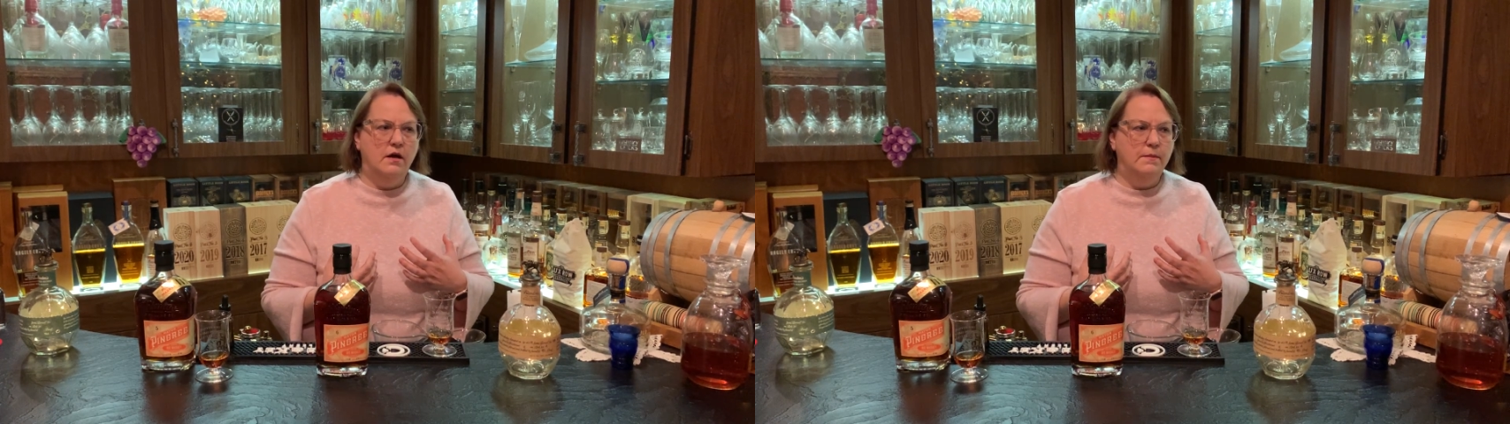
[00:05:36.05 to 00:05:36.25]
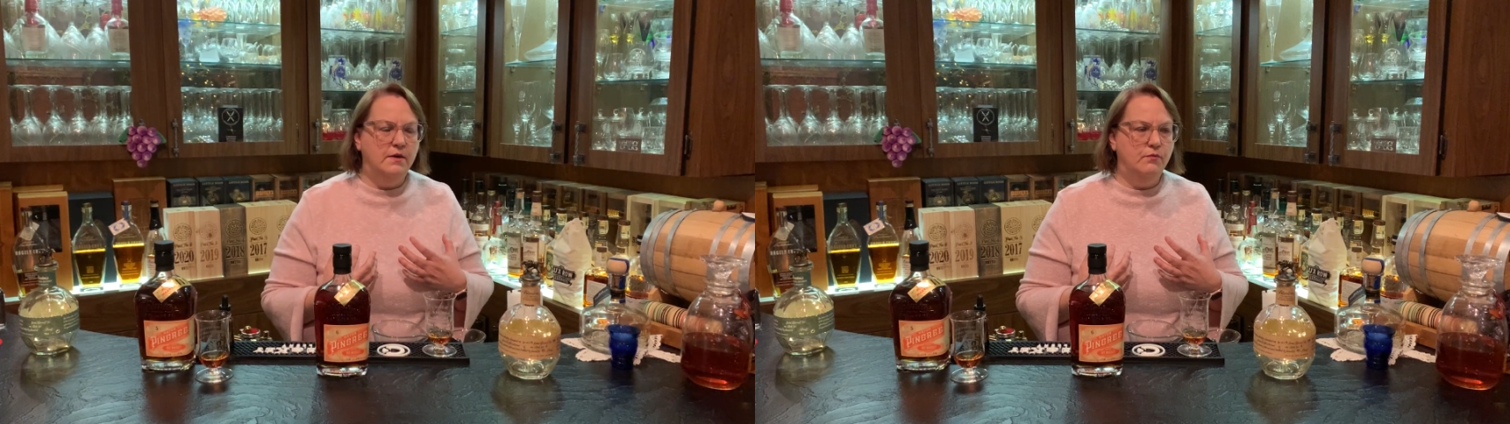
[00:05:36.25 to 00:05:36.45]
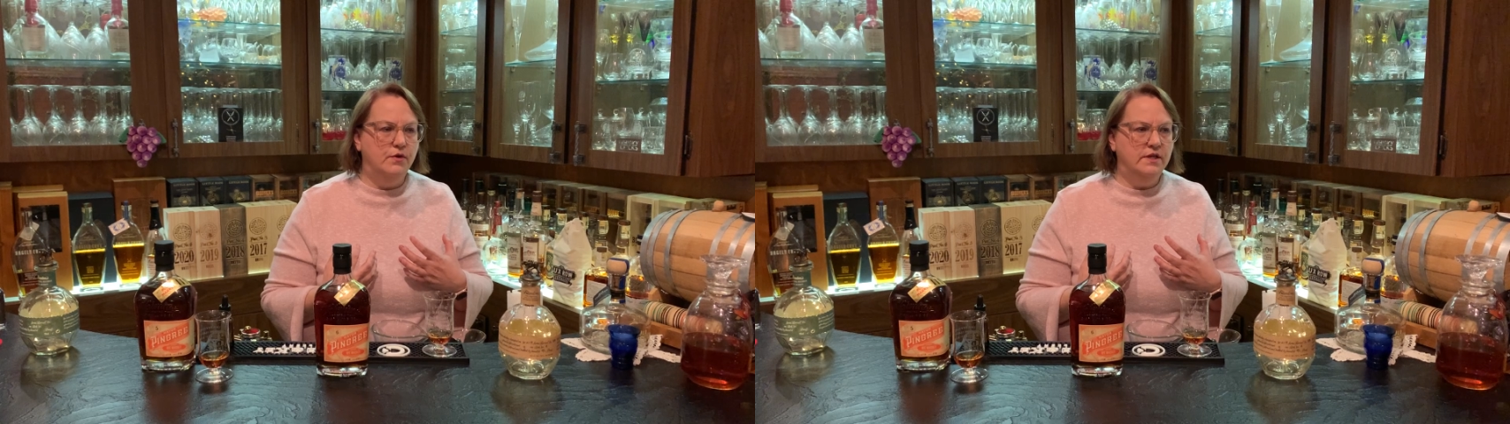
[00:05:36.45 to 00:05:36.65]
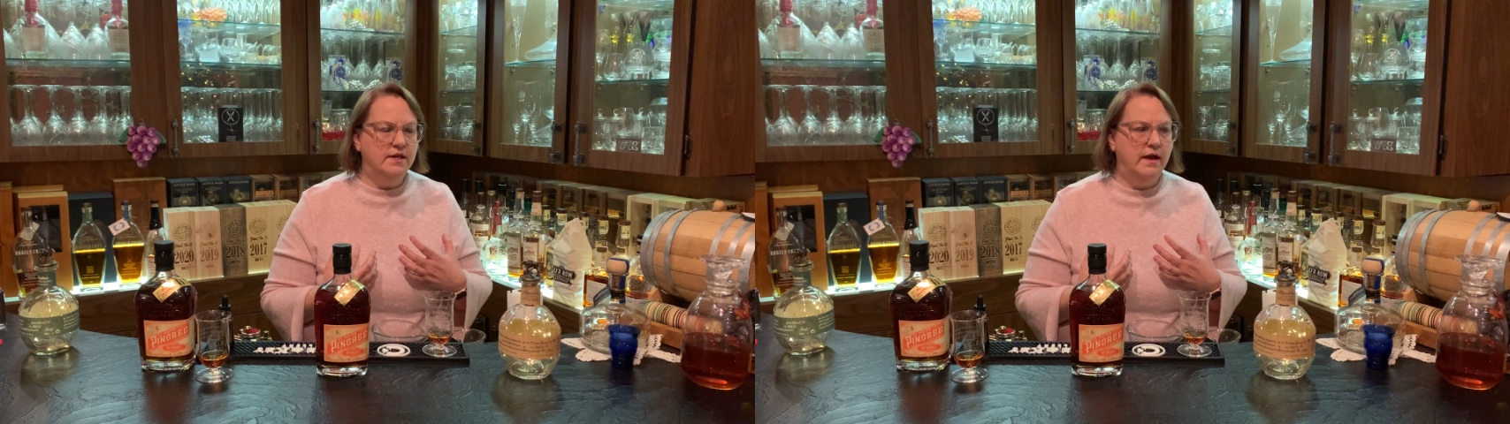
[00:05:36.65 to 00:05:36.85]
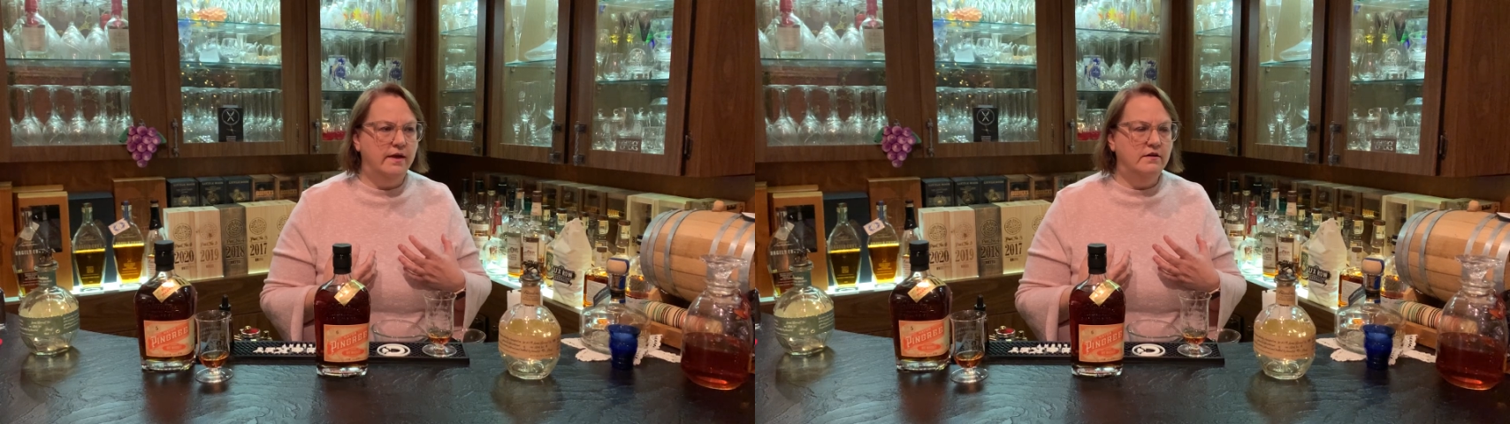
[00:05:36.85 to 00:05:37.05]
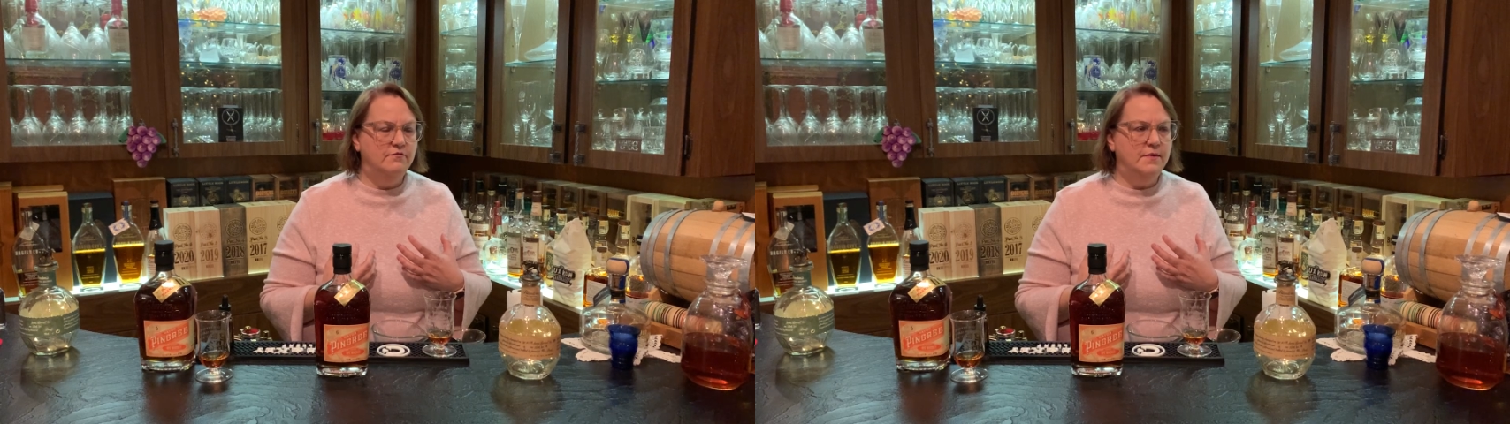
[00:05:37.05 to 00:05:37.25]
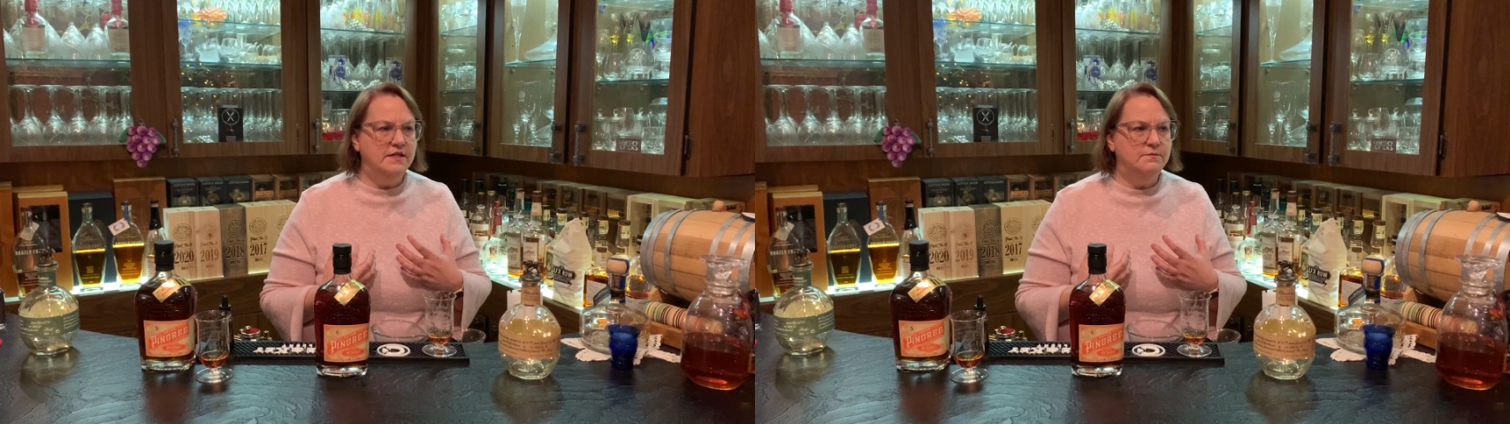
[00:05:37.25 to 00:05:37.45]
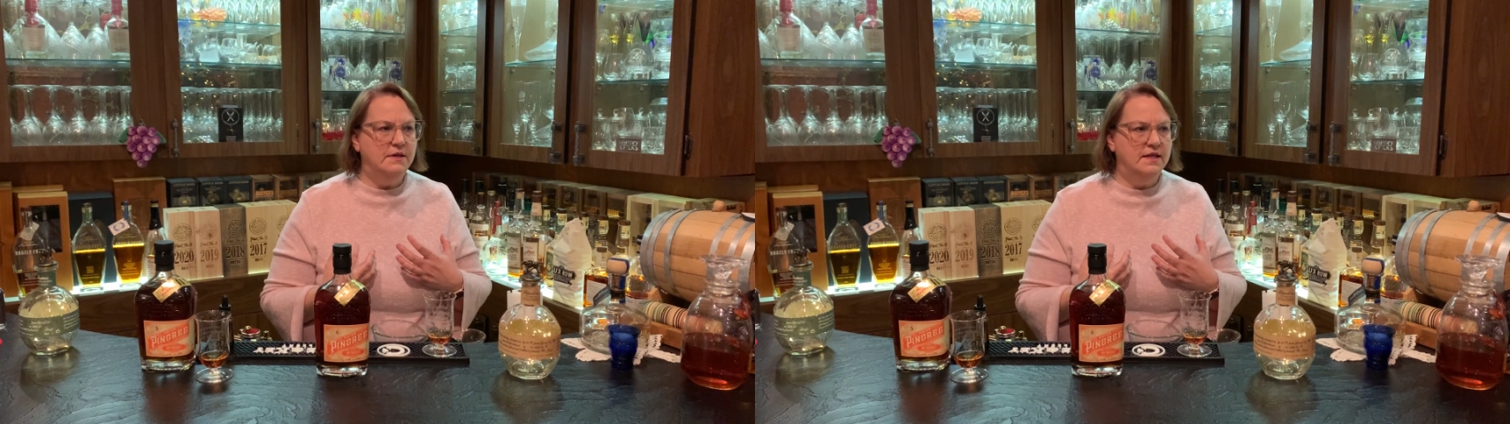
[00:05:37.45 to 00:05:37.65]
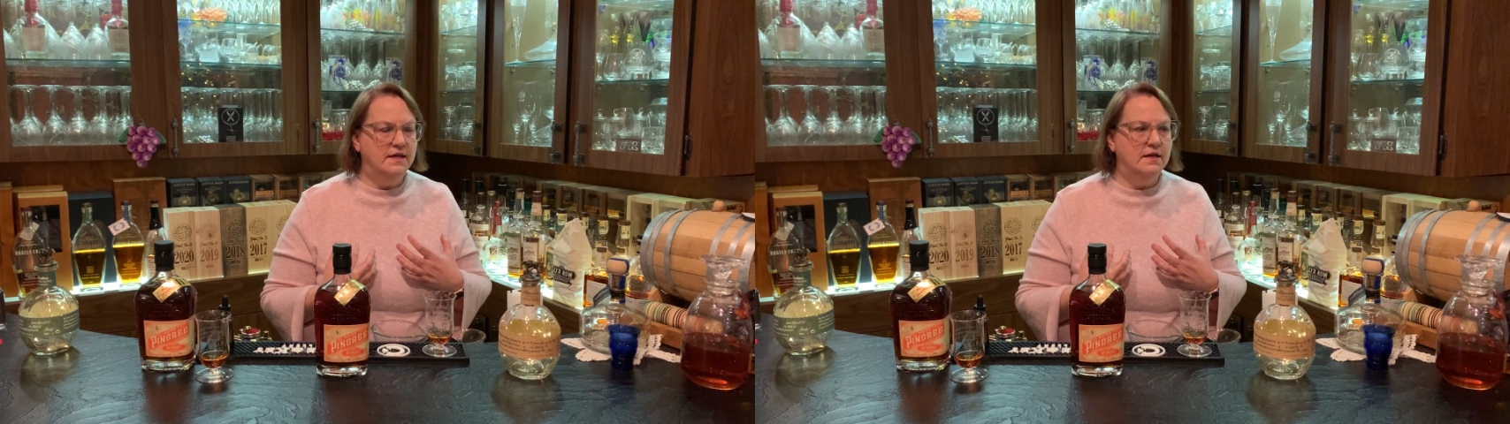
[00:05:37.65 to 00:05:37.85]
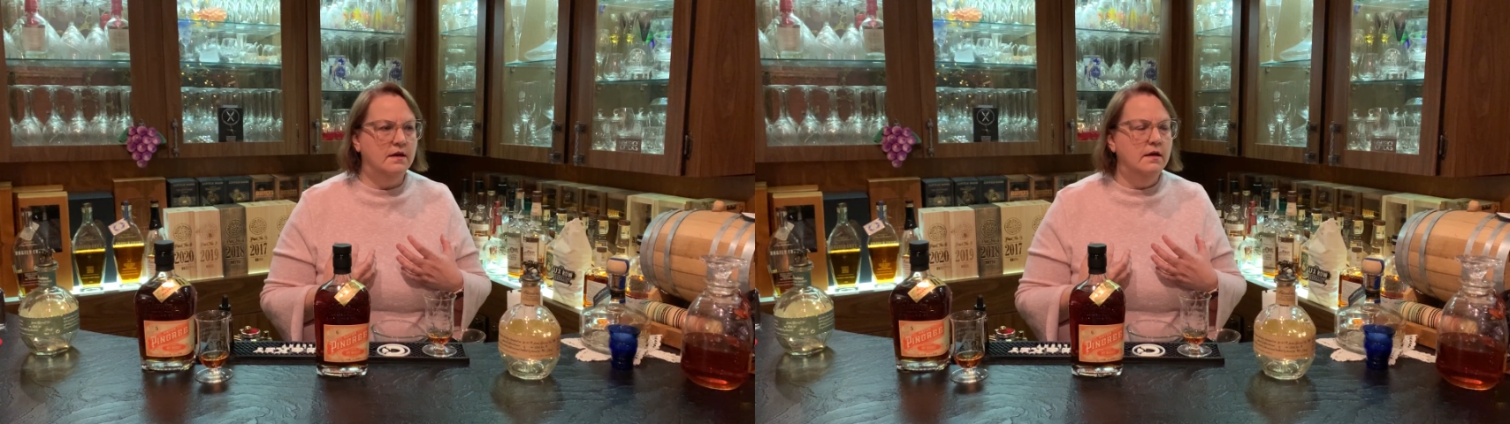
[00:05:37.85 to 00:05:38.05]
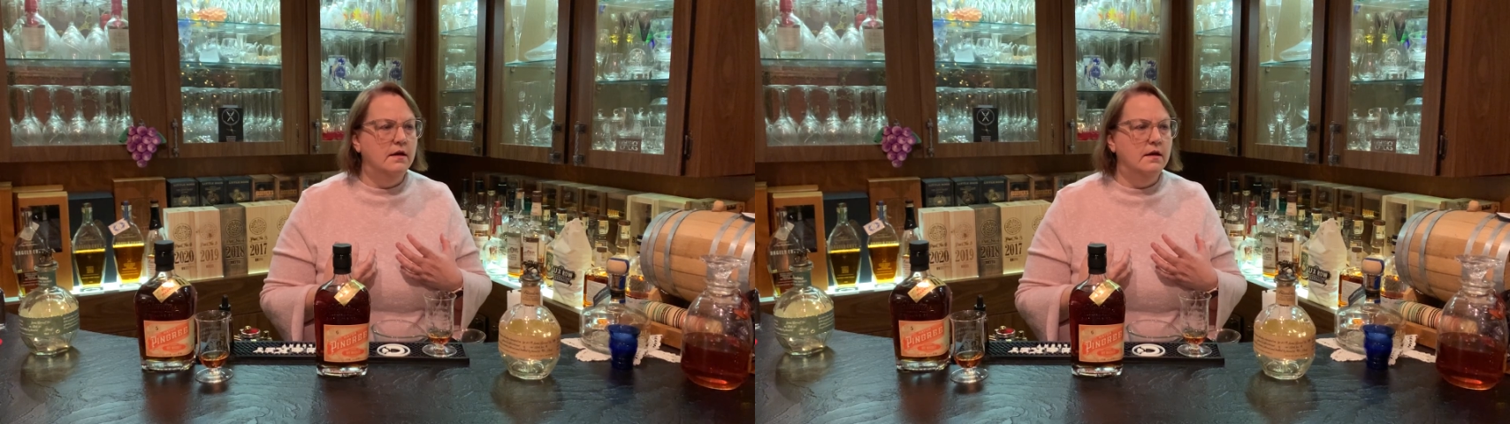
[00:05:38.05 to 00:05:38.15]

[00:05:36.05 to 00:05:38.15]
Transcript: It really kind of makes me think,